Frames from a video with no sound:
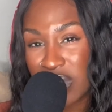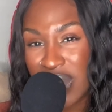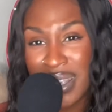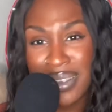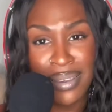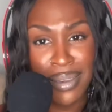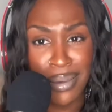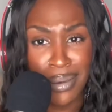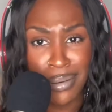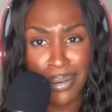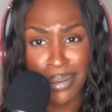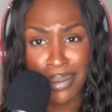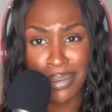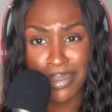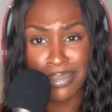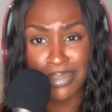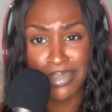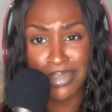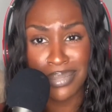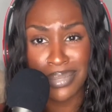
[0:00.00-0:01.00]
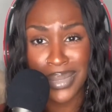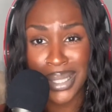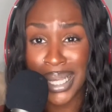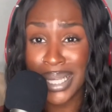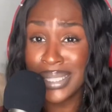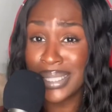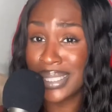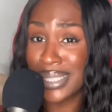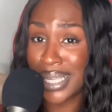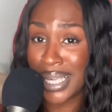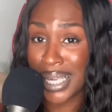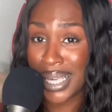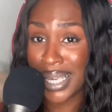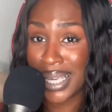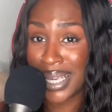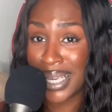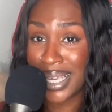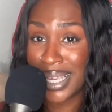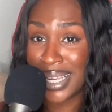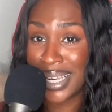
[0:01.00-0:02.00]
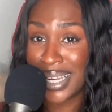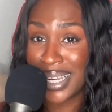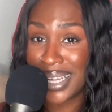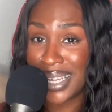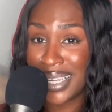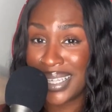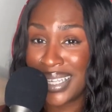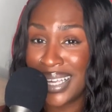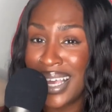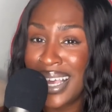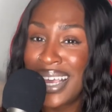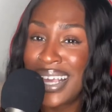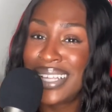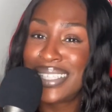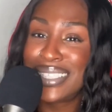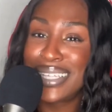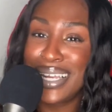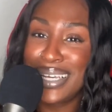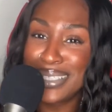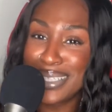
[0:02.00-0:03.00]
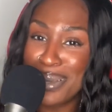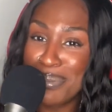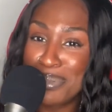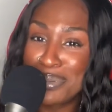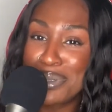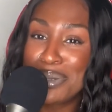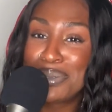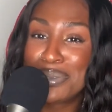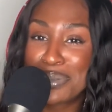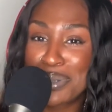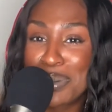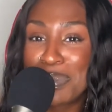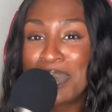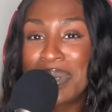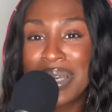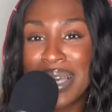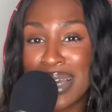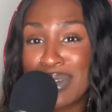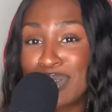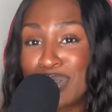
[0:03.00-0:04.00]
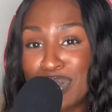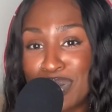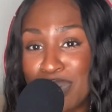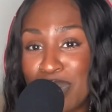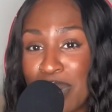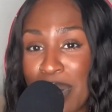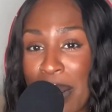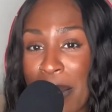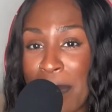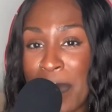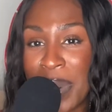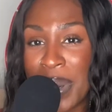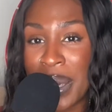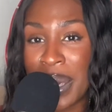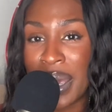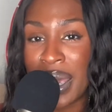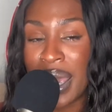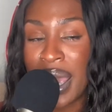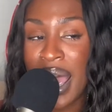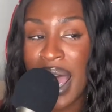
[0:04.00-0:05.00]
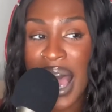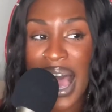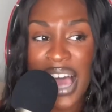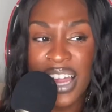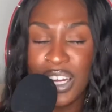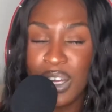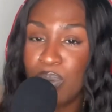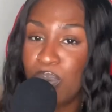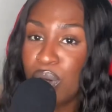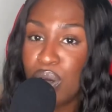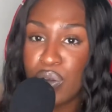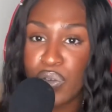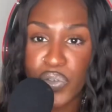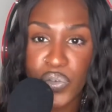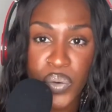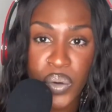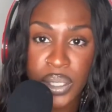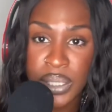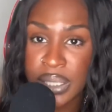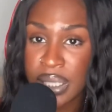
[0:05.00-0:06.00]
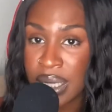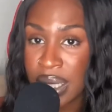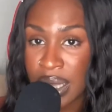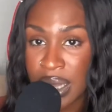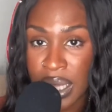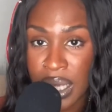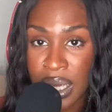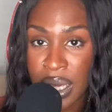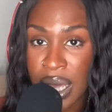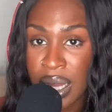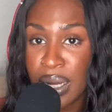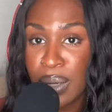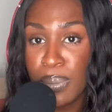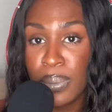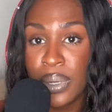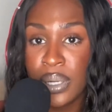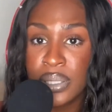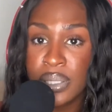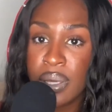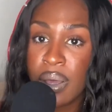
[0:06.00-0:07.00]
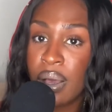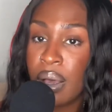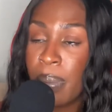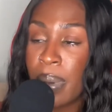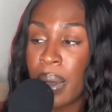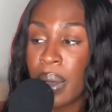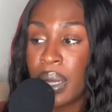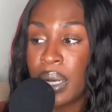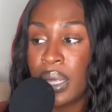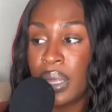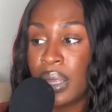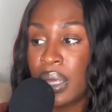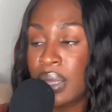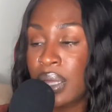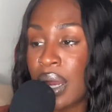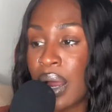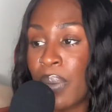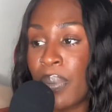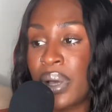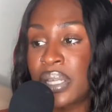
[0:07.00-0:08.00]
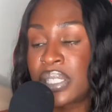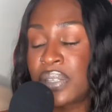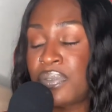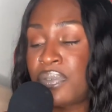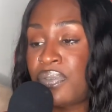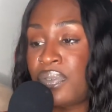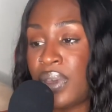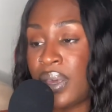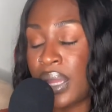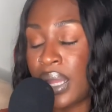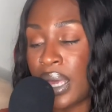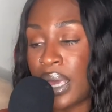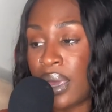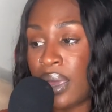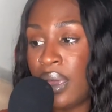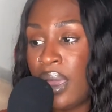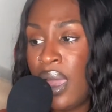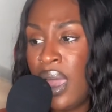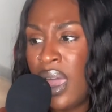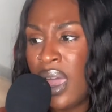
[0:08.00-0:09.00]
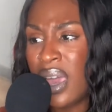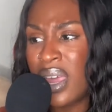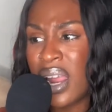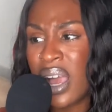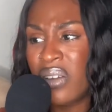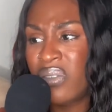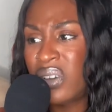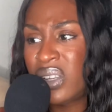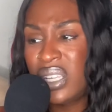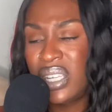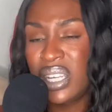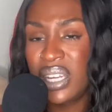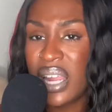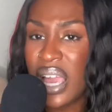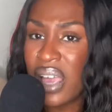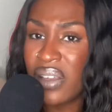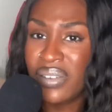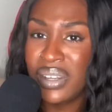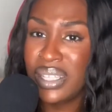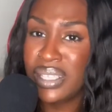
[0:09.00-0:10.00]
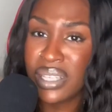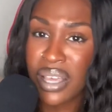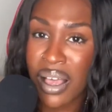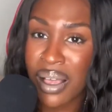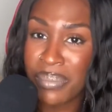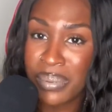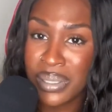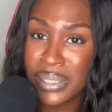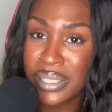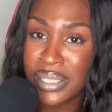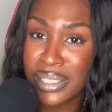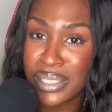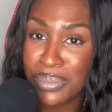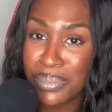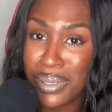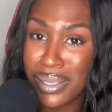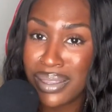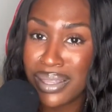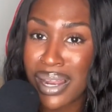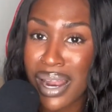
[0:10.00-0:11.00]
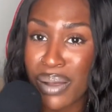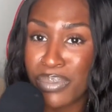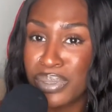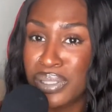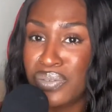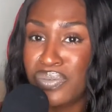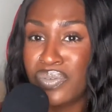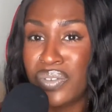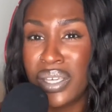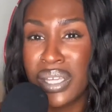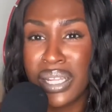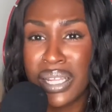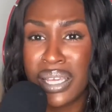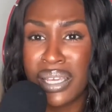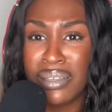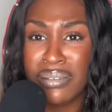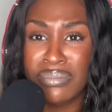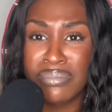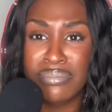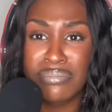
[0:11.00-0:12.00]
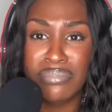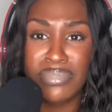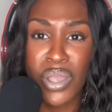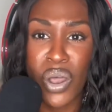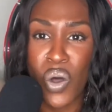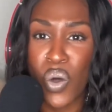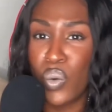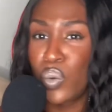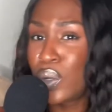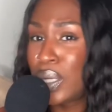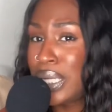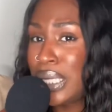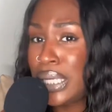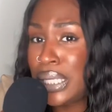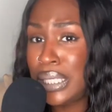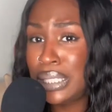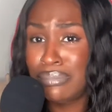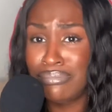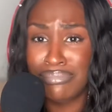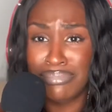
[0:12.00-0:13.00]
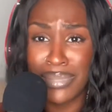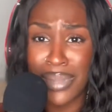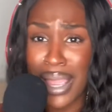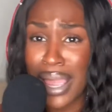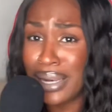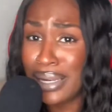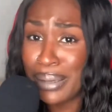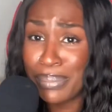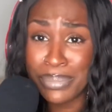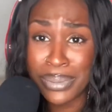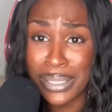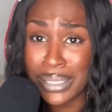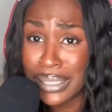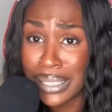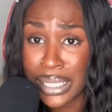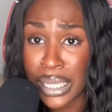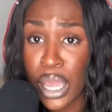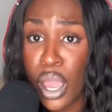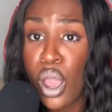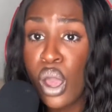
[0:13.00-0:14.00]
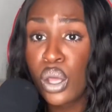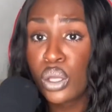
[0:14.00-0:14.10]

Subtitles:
And yeah, that's it. Today's episode is going to be kind of short, but I didn't want to force anything. I didn't want to talk about anything that I wasn't feeling. And I really didn't have any topics this week that I was feeling wholly and completely.